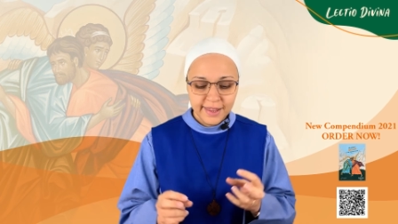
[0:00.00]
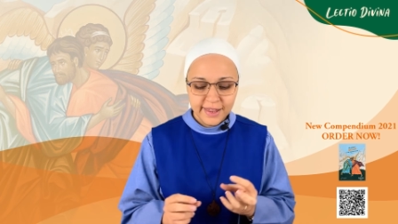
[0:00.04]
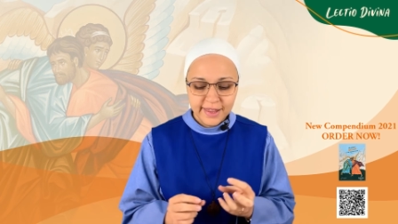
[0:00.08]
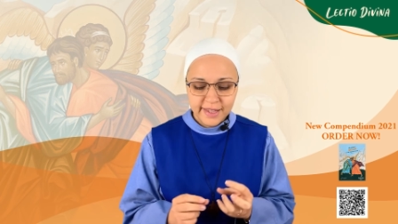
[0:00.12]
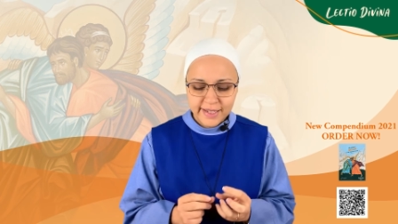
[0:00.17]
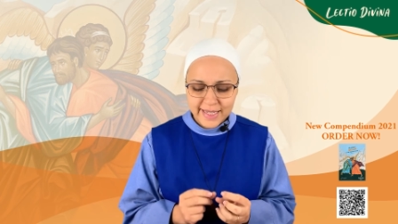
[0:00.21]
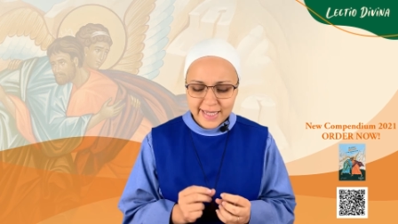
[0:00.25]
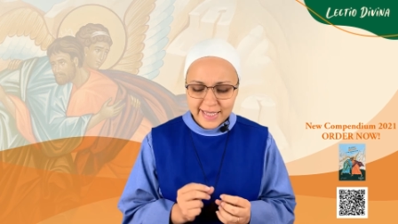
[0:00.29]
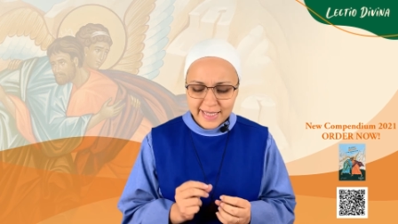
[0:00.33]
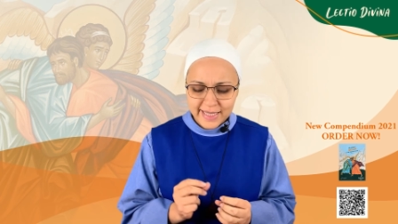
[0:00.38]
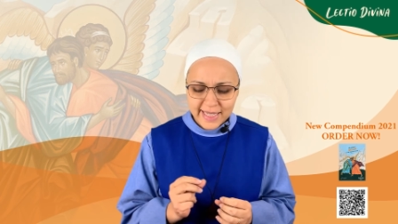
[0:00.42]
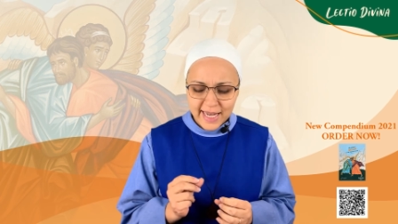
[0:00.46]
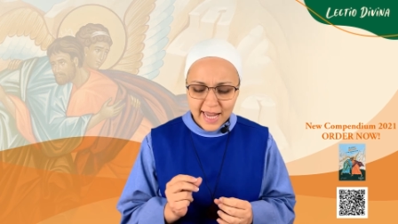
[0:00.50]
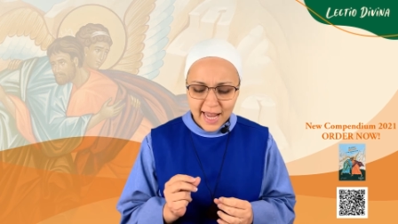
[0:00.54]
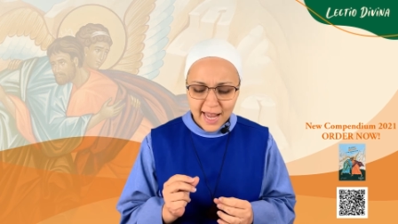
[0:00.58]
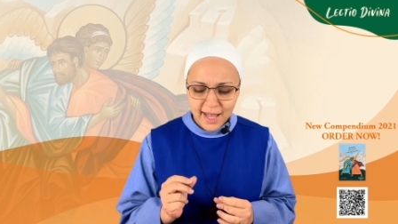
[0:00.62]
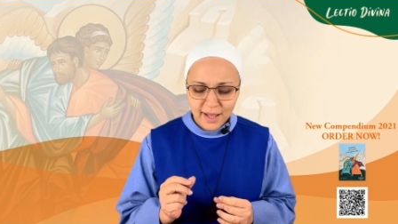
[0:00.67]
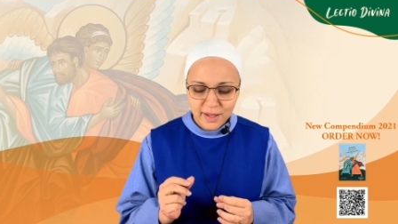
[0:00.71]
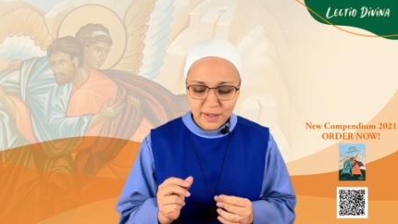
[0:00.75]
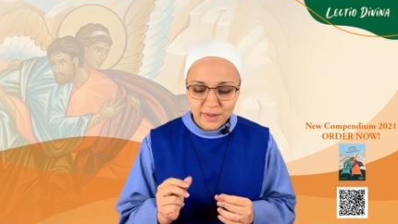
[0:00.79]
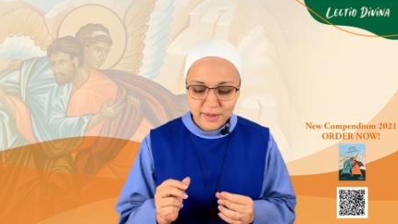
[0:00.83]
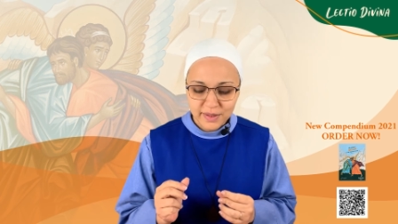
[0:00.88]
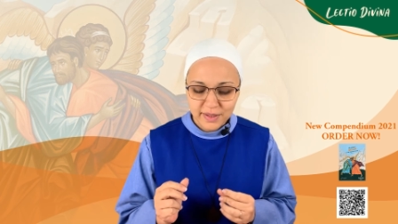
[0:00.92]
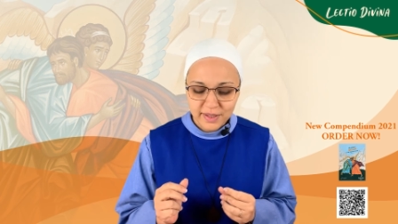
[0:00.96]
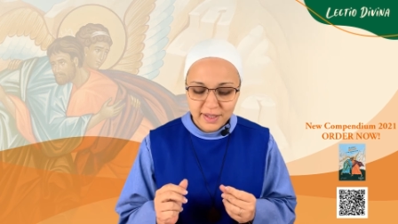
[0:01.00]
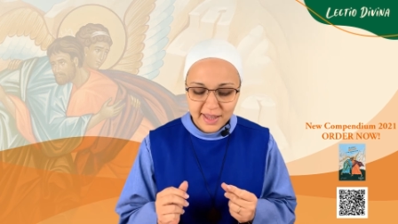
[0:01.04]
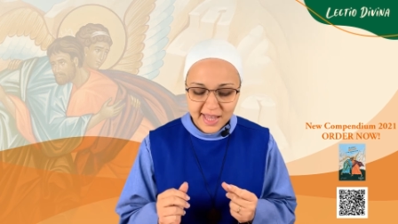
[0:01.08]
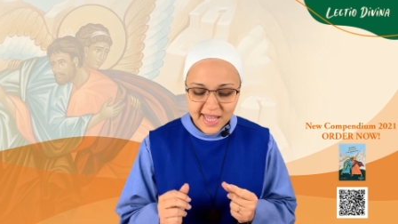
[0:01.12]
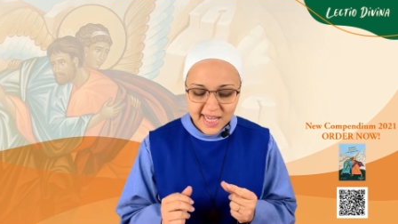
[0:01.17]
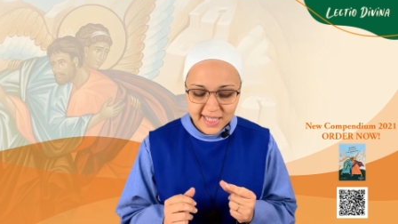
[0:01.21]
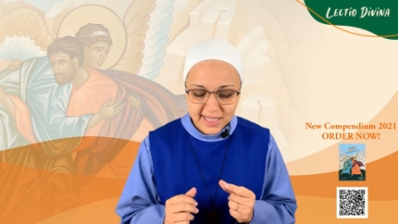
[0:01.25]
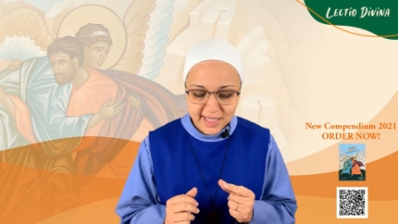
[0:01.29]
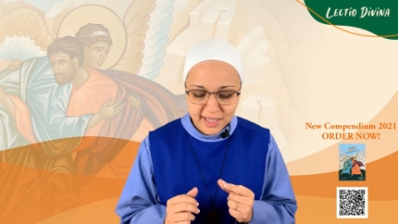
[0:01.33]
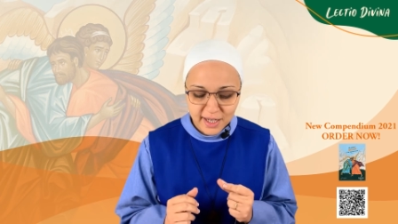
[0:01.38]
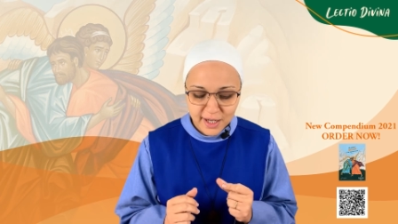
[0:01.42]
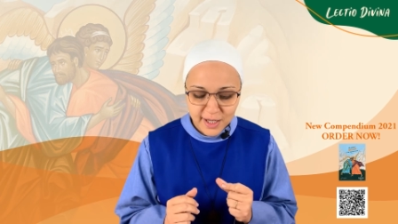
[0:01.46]
details,
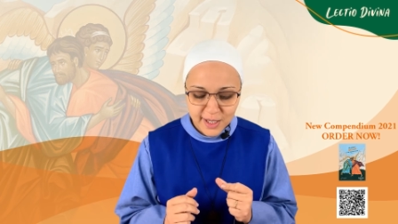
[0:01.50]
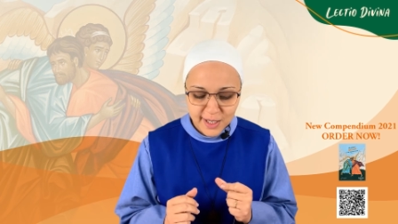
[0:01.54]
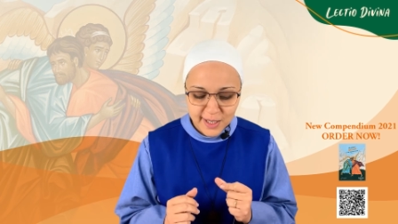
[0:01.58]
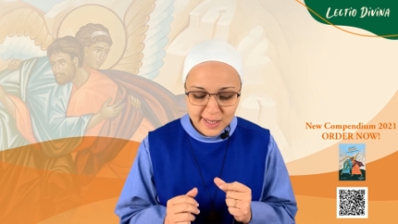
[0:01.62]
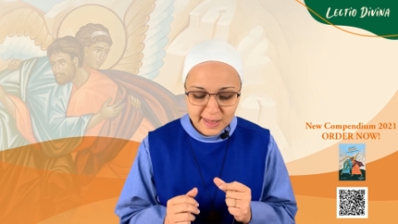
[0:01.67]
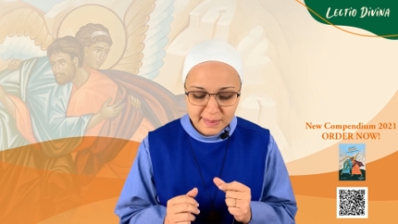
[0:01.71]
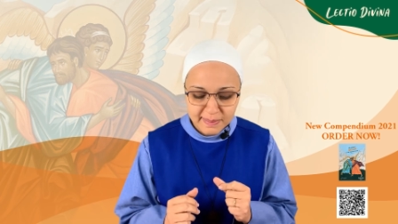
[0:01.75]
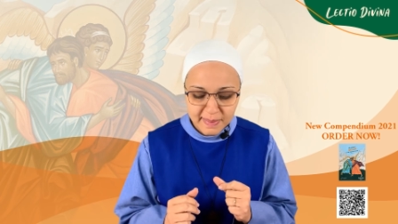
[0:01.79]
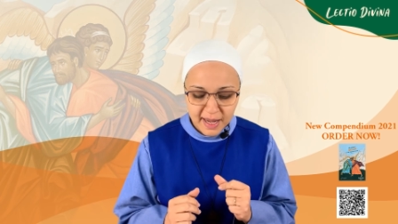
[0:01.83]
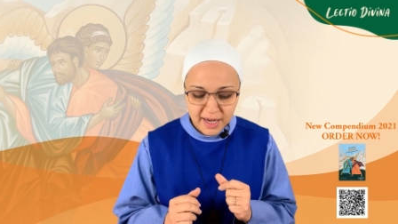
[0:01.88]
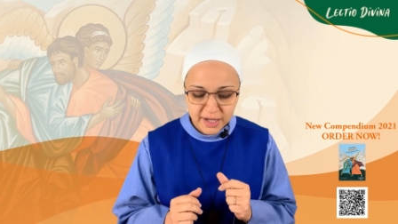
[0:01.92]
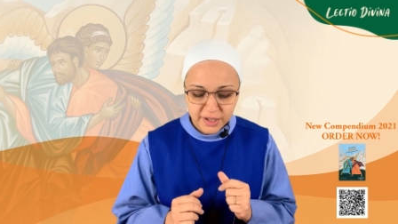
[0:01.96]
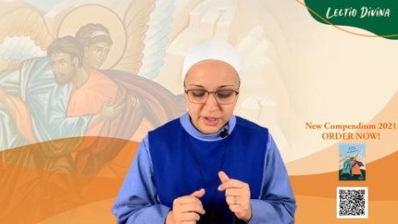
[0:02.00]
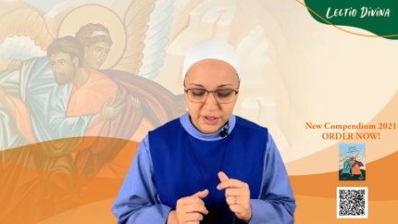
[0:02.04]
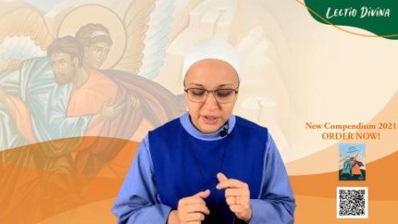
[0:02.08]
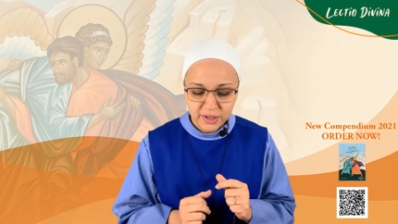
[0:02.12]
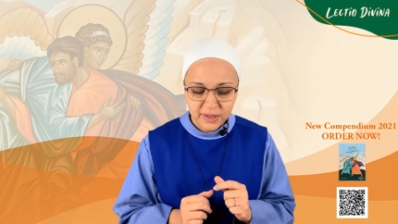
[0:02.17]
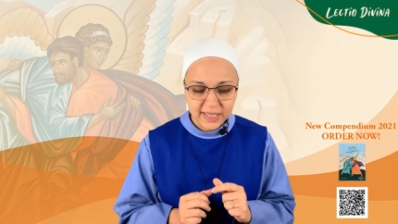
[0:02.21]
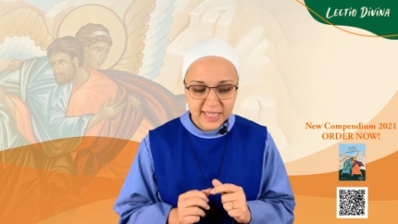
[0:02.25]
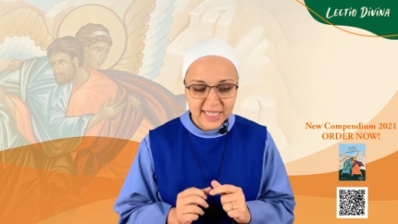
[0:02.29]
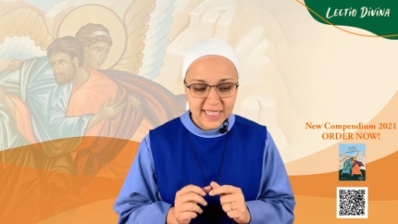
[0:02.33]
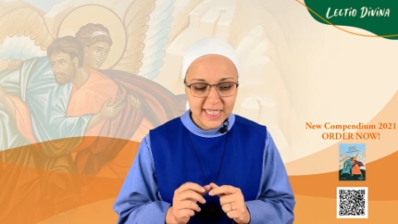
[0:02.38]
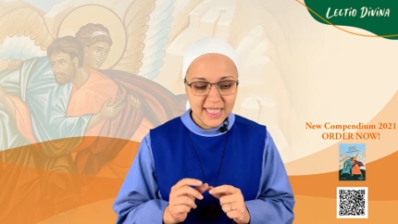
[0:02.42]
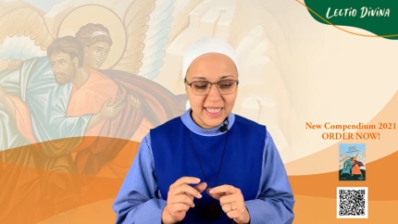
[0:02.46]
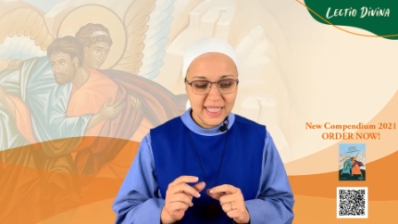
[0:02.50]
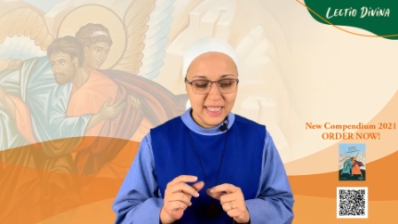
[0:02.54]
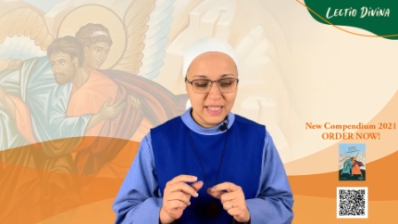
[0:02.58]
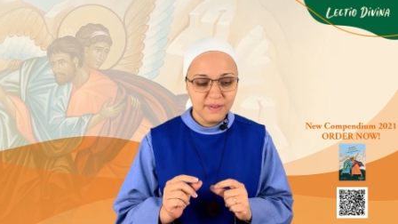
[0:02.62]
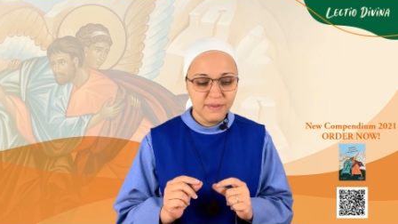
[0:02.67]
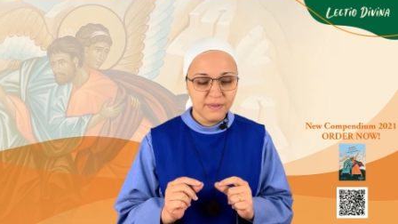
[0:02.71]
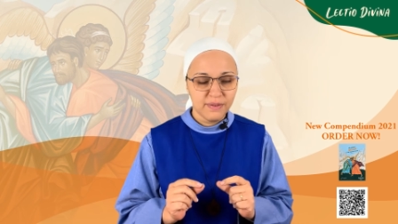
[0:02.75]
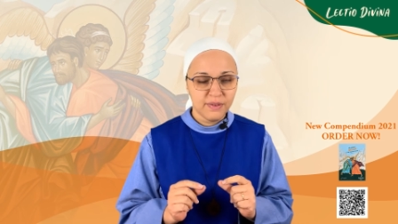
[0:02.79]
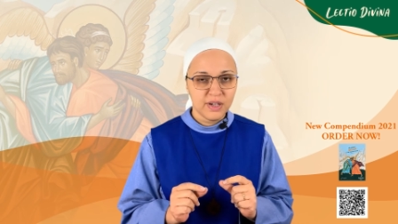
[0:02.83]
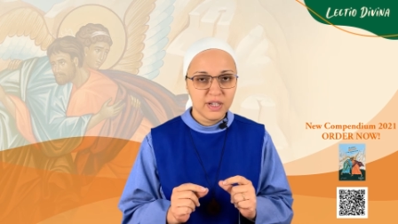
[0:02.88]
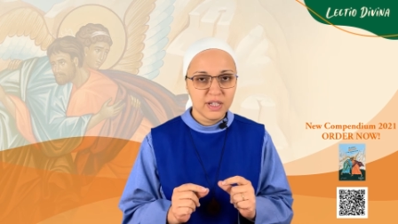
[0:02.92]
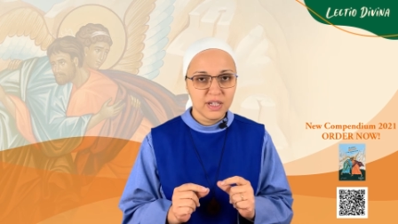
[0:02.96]
things that are special in the
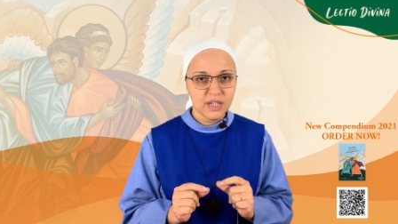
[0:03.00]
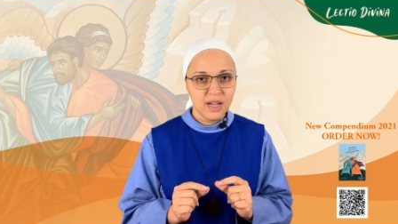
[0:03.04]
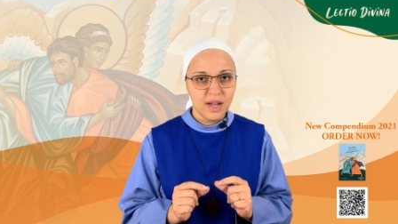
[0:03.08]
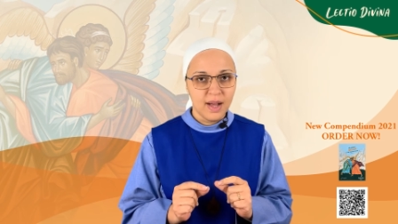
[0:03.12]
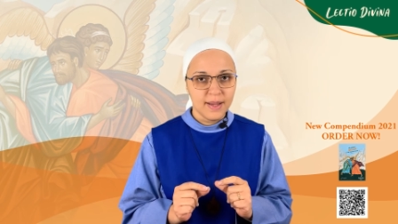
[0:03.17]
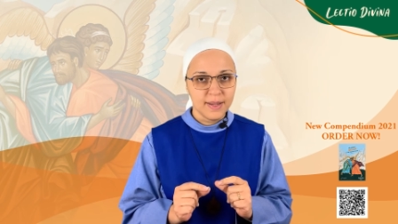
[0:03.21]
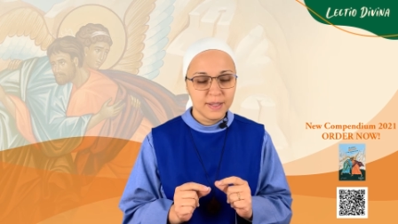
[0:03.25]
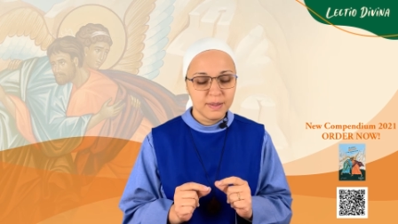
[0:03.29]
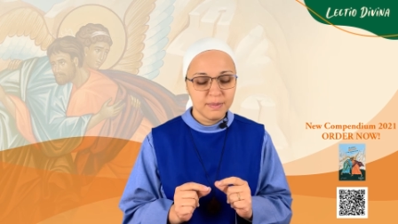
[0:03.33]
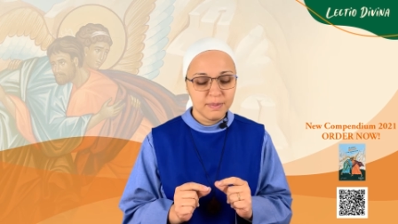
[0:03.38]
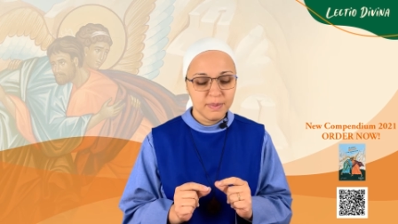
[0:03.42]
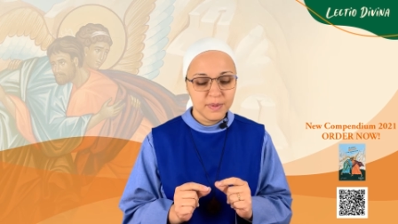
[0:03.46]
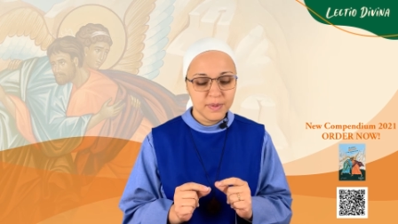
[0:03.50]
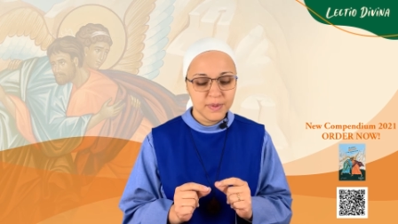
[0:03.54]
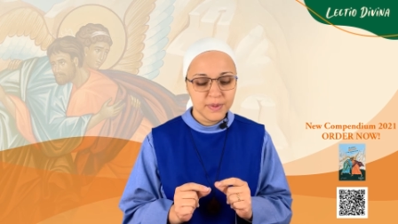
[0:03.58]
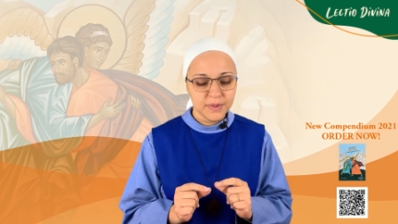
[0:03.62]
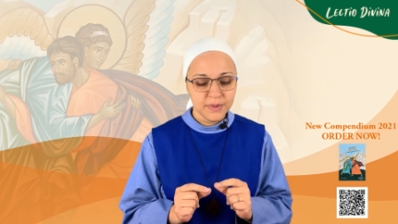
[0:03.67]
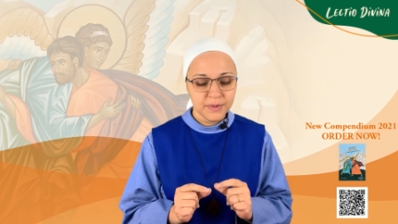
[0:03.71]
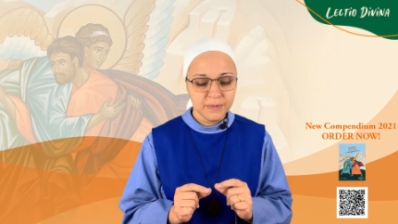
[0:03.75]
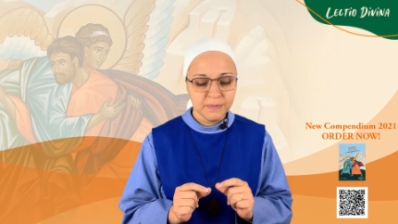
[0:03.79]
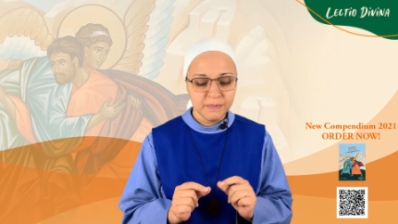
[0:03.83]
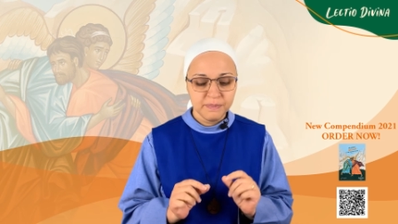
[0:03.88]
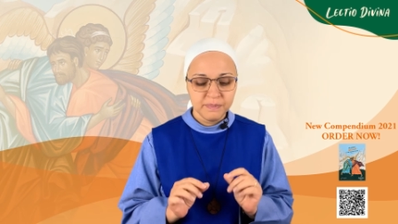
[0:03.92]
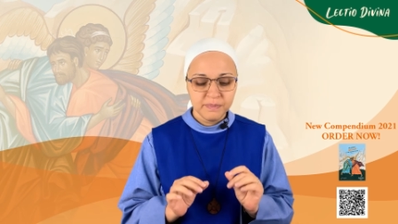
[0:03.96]
different Gospels.